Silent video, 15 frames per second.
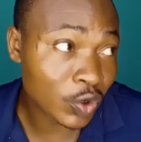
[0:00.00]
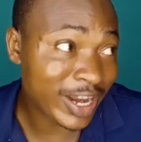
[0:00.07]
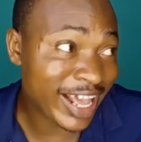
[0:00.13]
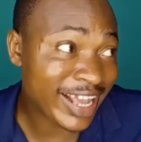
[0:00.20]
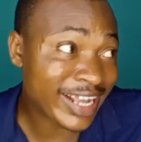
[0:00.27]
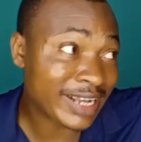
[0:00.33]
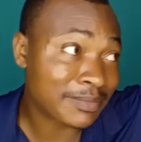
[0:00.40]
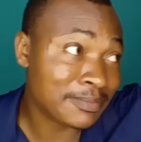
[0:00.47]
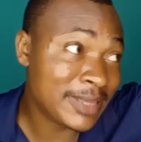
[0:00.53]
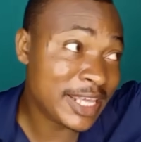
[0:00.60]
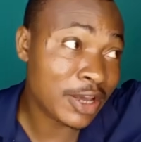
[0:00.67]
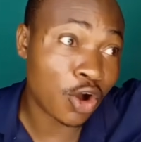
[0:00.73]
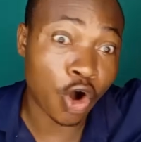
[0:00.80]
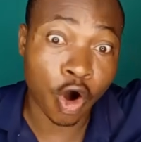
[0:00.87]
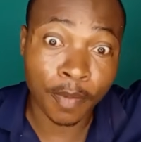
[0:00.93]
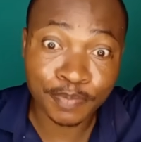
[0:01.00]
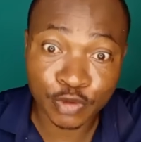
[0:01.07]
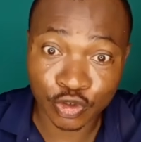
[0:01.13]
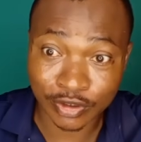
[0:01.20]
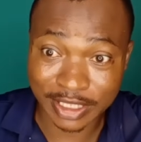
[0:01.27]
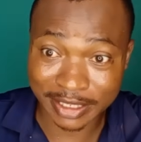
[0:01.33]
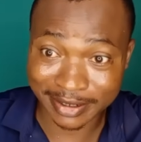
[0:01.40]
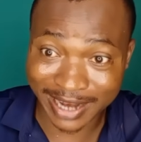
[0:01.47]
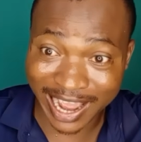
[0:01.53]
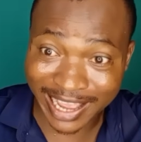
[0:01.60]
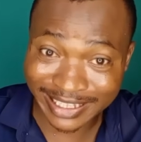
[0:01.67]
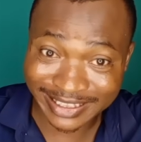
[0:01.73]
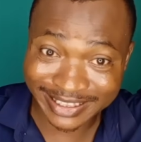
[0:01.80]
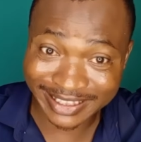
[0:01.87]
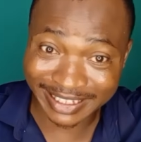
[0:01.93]
link me up to the
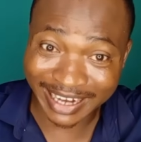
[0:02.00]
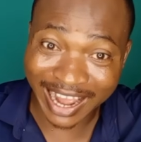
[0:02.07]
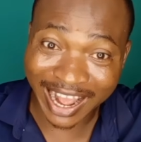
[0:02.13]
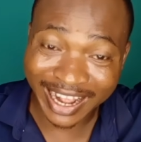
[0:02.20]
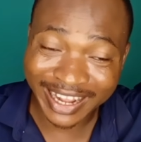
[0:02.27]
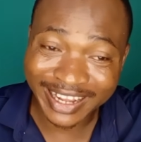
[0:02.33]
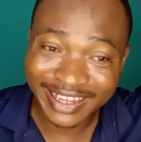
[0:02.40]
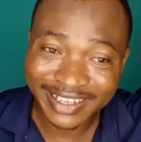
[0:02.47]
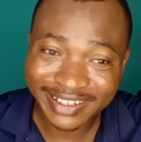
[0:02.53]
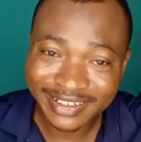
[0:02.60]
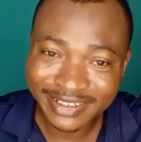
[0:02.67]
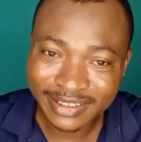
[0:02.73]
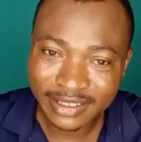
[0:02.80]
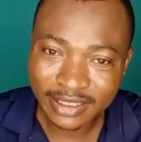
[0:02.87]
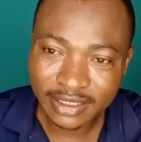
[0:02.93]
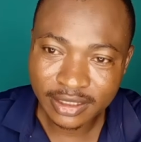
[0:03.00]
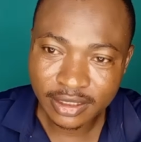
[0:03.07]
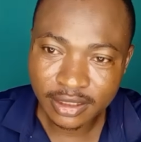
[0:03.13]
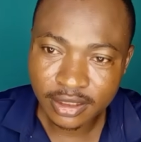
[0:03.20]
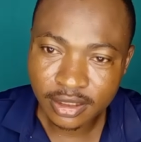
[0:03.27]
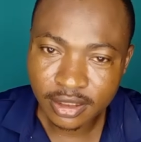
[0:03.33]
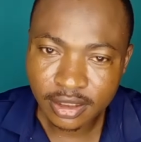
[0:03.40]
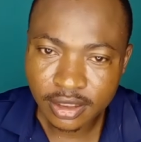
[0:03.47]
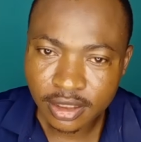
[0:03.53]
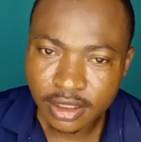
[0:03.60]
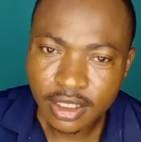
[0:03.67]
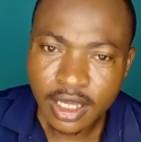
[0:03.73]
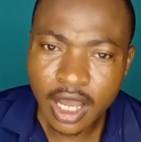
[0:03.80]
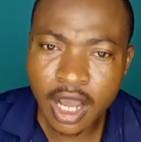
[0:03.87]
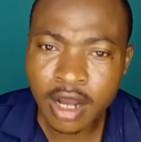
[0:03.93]
right track,
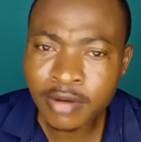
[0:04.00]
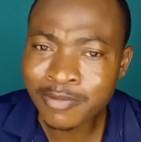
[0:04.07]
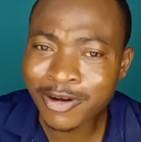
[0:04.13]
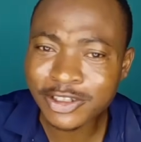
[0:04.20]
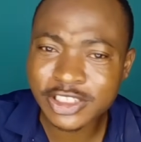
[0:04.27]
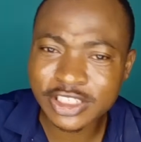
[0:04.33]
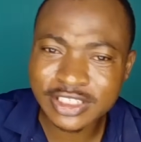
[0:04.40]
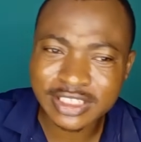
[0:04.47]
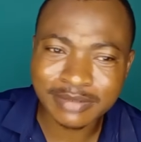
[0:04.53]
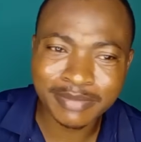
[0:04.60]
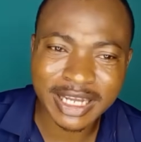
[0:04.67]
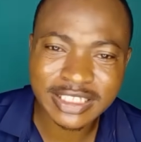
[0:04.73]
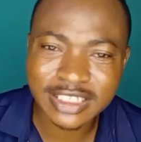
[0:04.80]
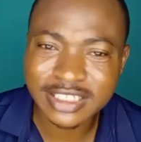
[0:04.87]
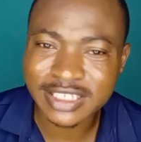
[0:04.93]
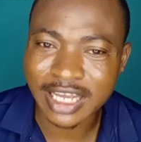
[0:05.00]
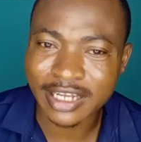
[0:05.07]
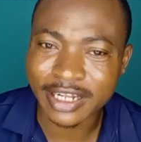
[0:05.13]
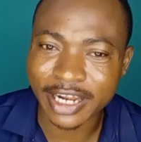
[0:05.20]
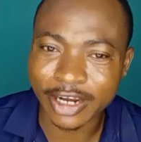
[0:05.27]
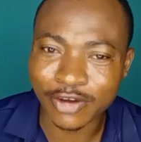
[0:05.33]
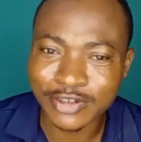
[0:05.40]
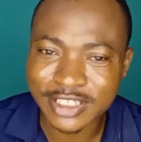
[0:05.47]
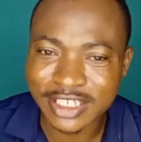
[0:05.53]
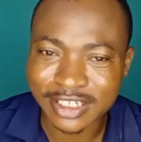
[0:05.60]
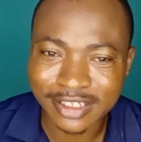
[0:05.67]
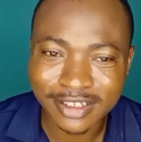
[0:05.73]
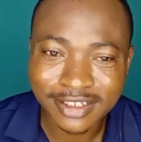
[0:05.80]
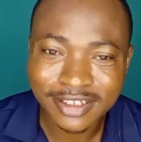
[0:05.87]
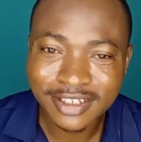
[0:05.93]
how much is matches and
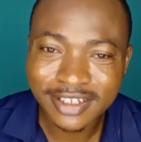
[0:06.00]
kerosene?